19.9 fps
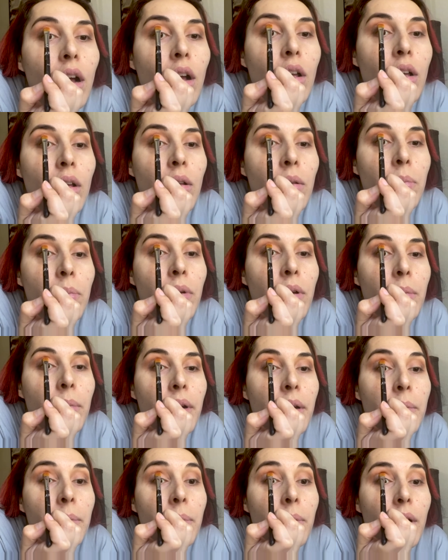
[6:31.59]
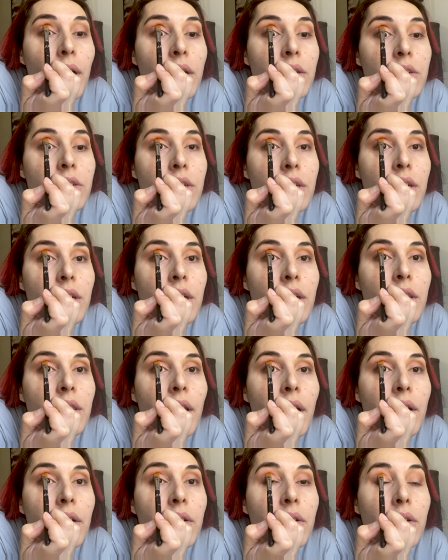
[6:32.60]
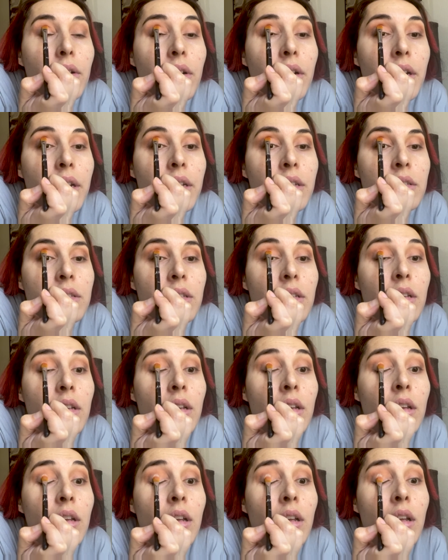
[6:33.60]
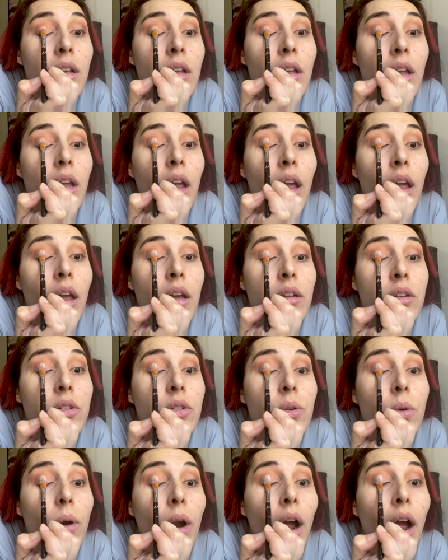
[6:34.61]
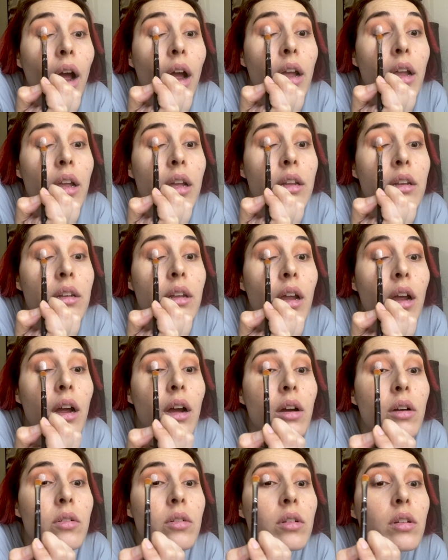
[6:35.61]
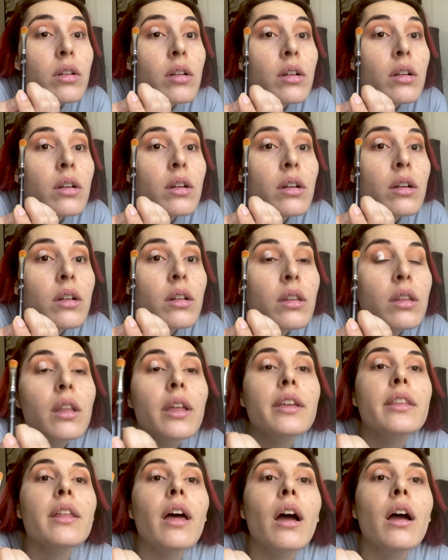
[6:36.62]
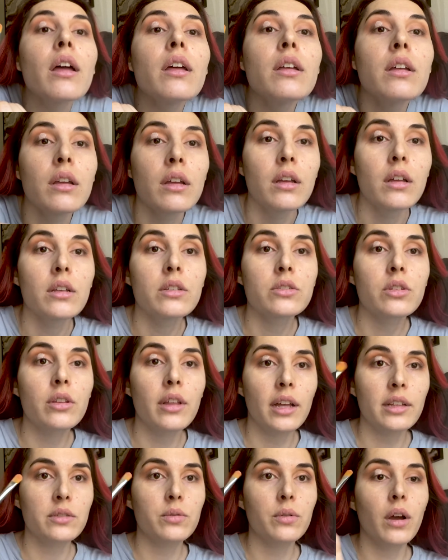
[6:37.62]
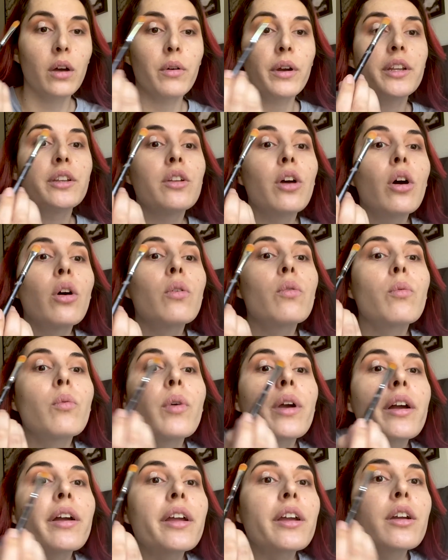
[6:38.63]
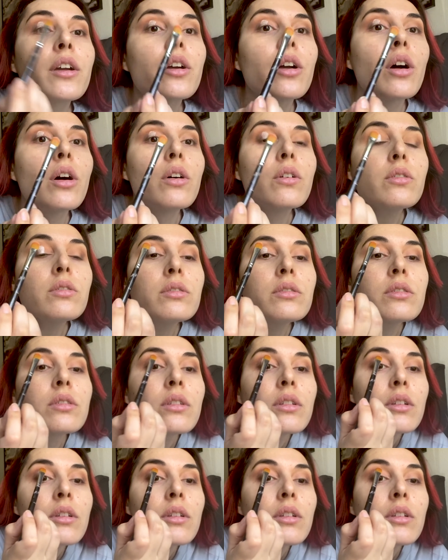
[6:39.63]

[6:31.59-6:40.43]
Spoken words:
I'll put my brush in that crease and drag it down like that. So that's how I know where it goes.